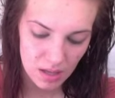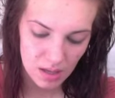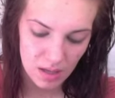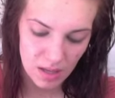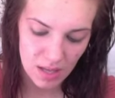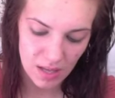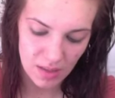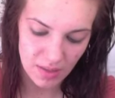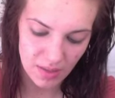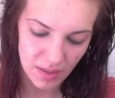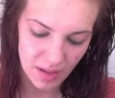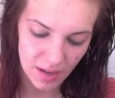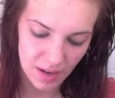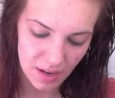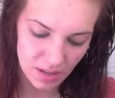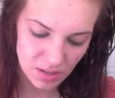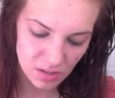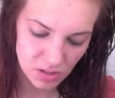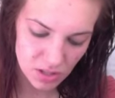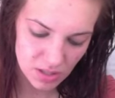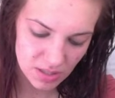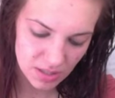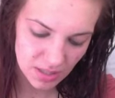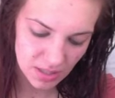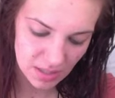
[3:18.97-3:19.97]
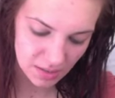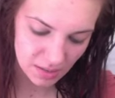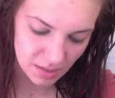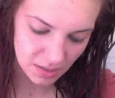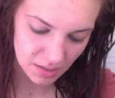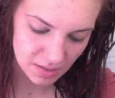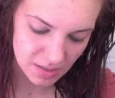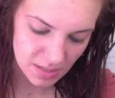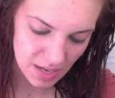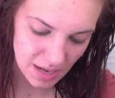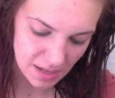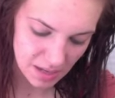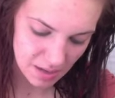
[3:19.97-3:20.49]
in there, just to get a little
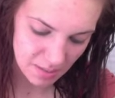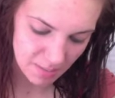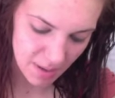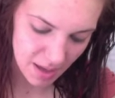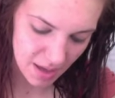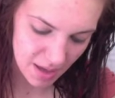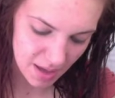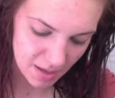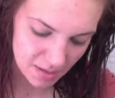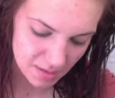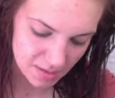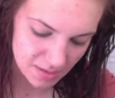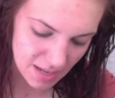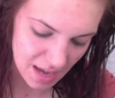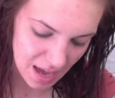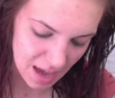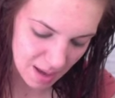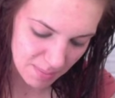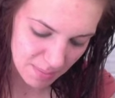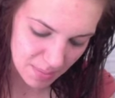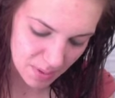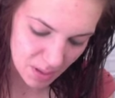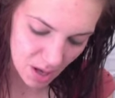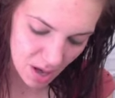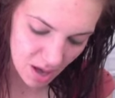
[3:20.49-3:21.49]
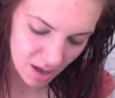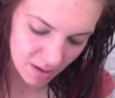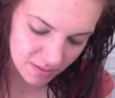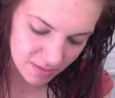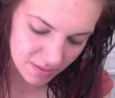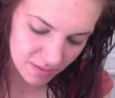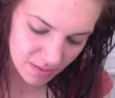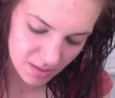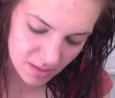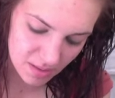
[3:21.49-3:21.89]
tiny bit, tap it off,